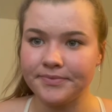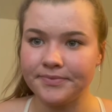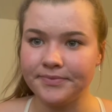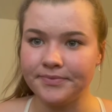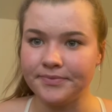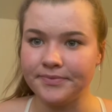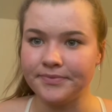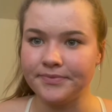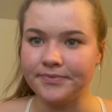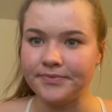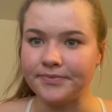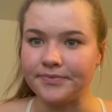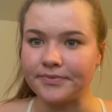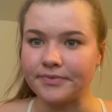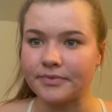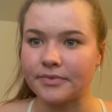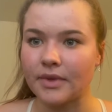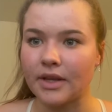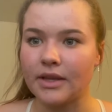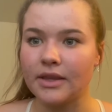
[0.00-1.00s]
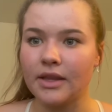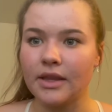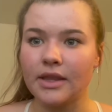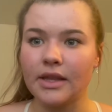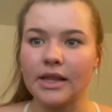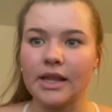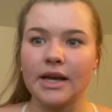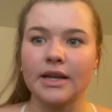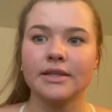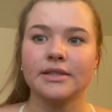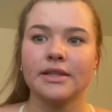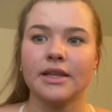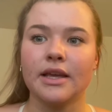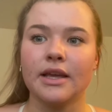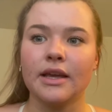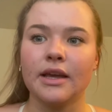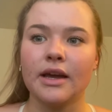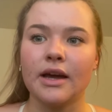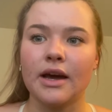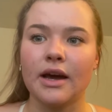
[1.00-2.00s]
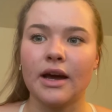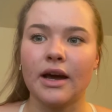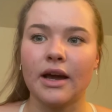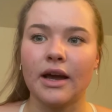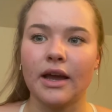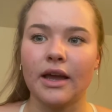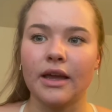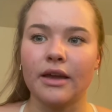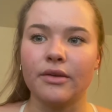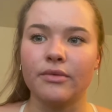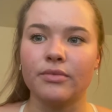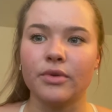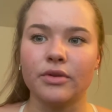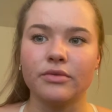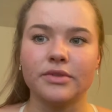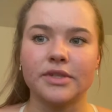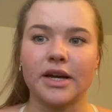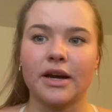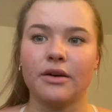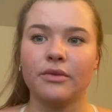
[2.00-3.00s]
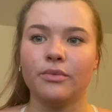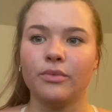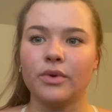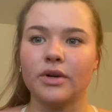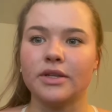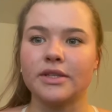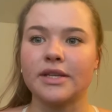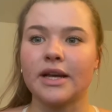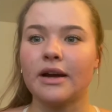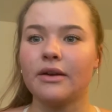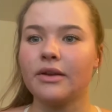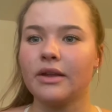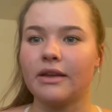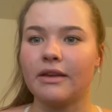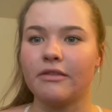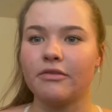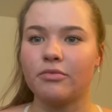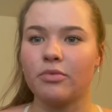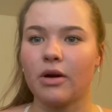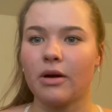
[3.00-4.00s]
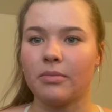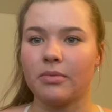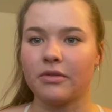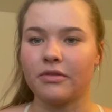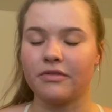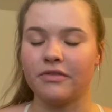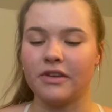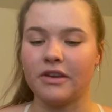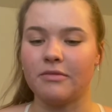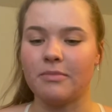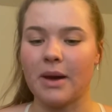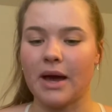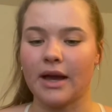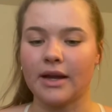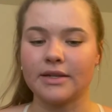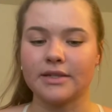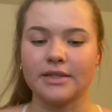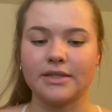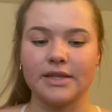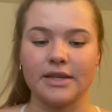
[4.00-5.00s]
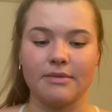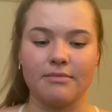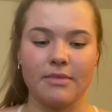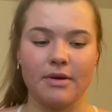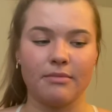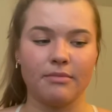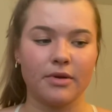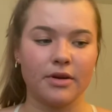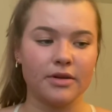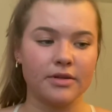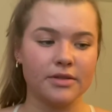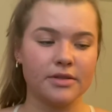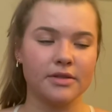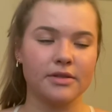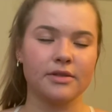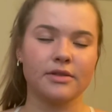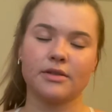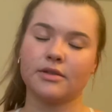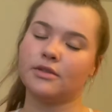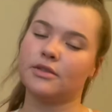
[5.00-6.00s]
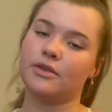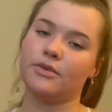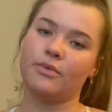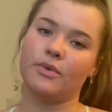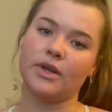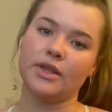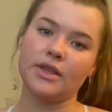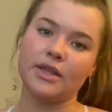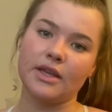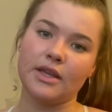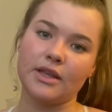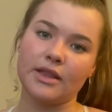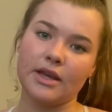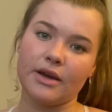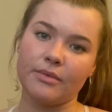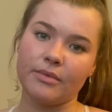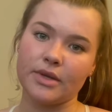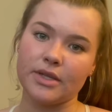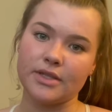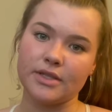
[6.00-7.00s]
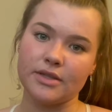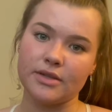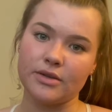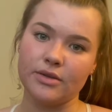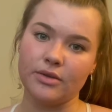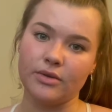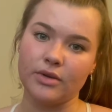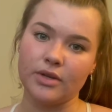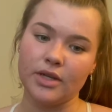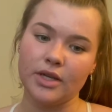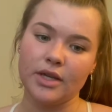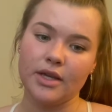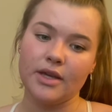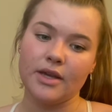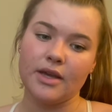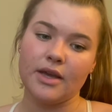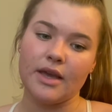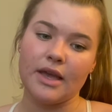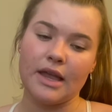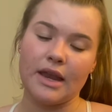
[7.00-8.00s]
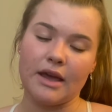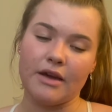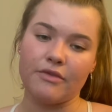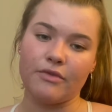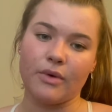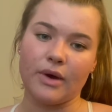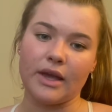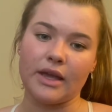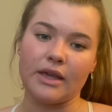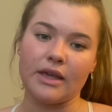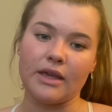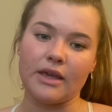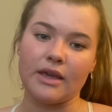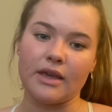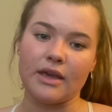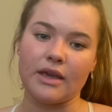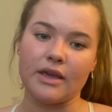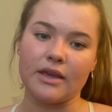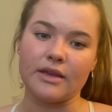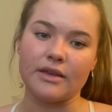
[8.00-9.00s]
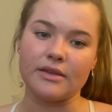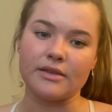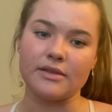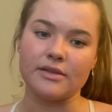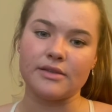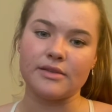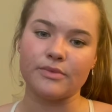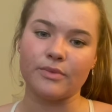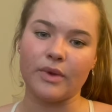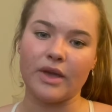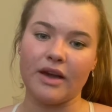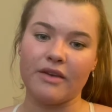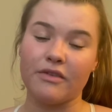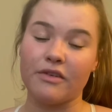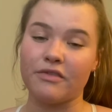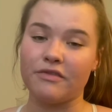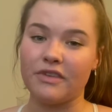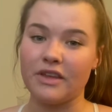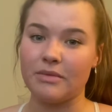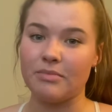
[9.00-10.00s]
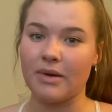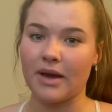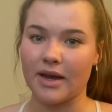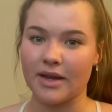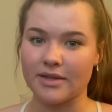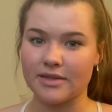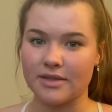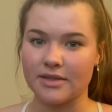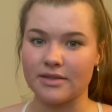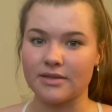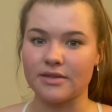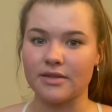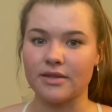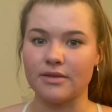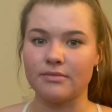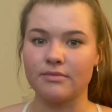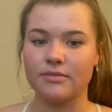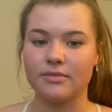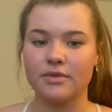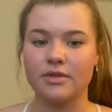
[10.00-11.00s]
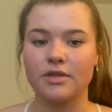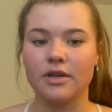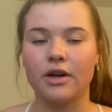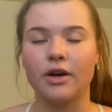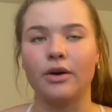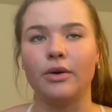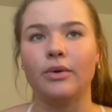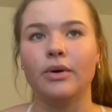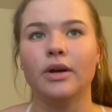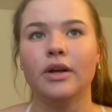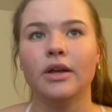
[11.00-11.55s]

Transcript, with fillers: and then the last thing I wrote down was how to give proper feedback to team members. So one thing that we do in FYE is we have a feedback system. So